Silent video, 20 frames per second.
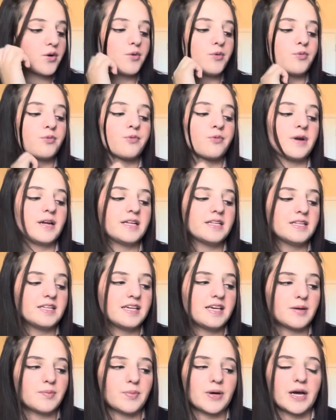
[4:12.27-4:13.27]
greatly
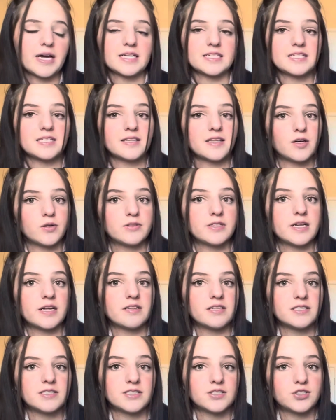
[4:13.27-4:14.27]
impacting the hotel
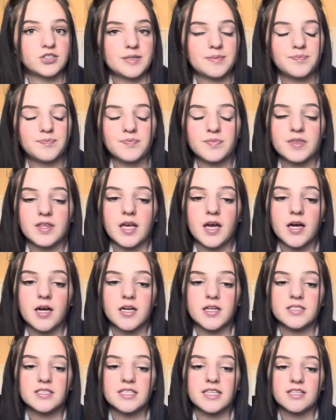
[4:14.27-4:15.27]
industry.
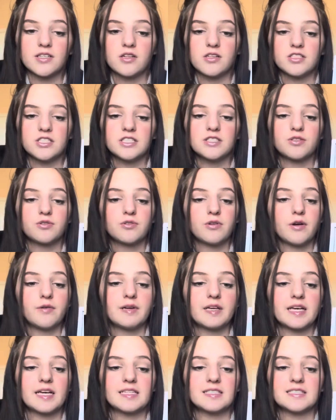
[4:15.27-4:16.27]
Technology is growing,
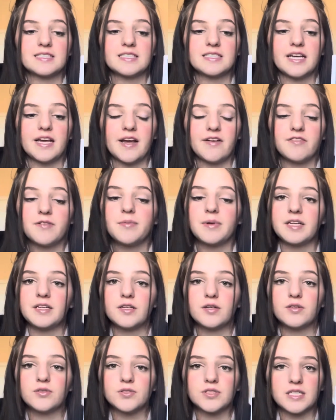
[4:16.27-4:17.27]
as everybody
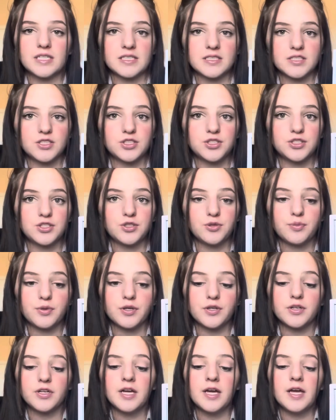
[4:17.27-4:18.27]
knows, and it's super
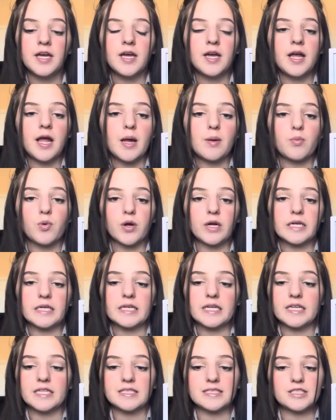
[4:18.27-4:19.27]
important
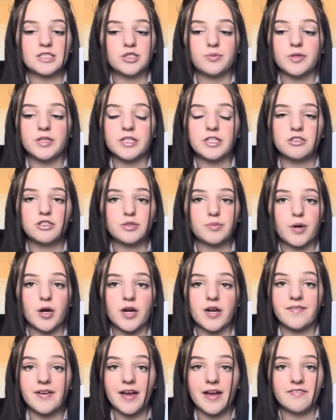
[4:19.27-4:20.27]
and super huge part of
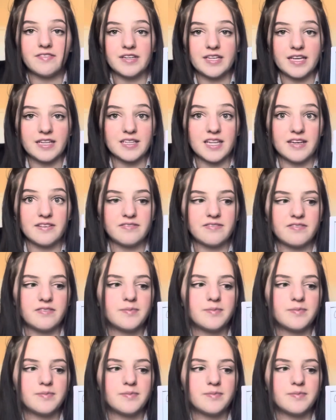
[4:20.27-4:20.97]
everyday life.